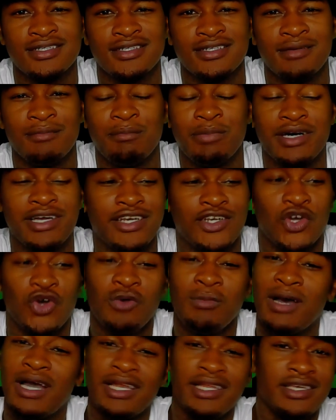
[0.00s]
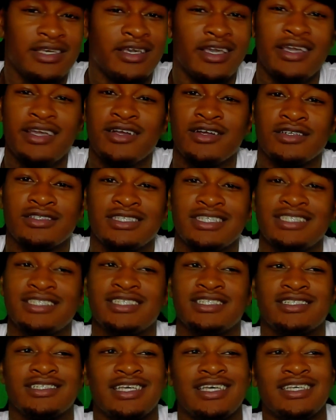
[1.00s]
But nobody cares. It
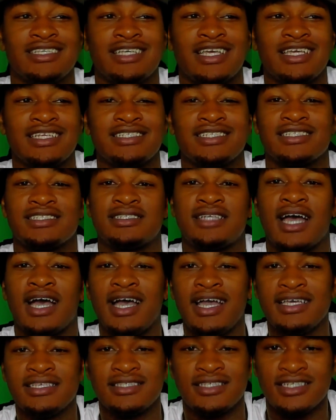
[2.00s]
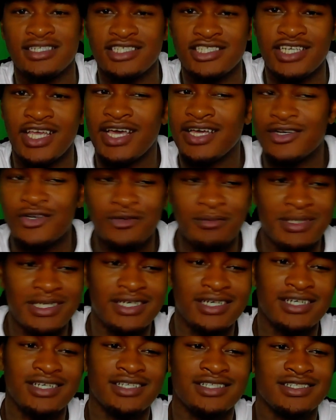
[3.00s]
just it, it just dies in the shadow
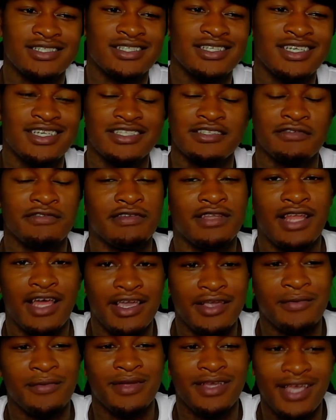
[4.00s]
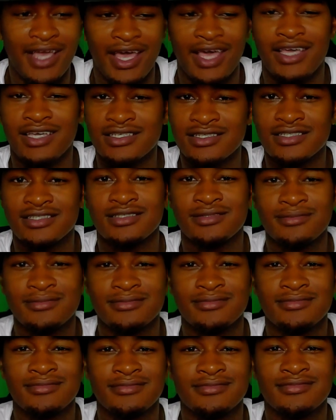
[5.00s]
because its flight reacts.
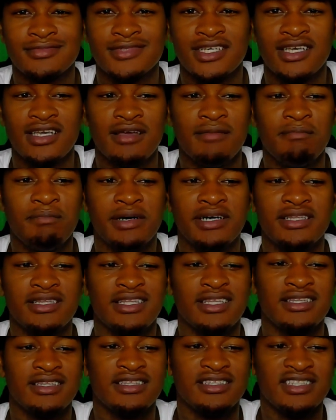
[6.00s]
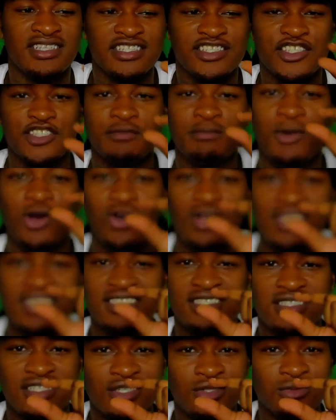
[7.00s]
But the
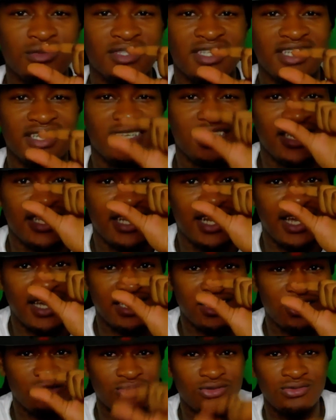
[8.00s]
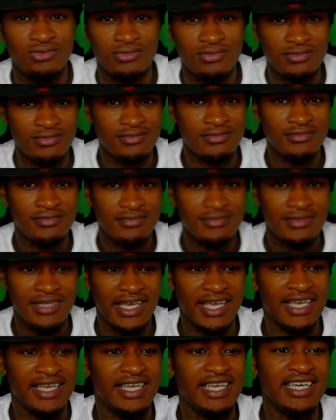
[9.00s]
smallest little thing that I do,
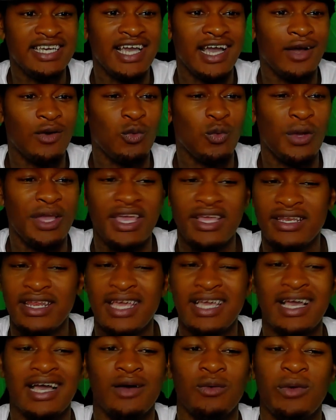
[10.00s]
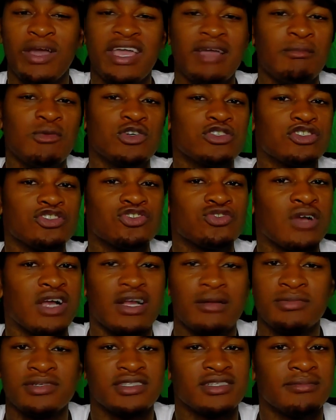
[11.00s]
and he got way they got way more
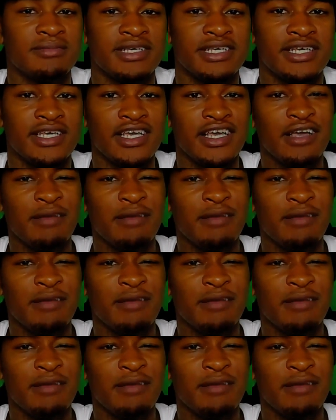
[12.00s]
subscribers than me.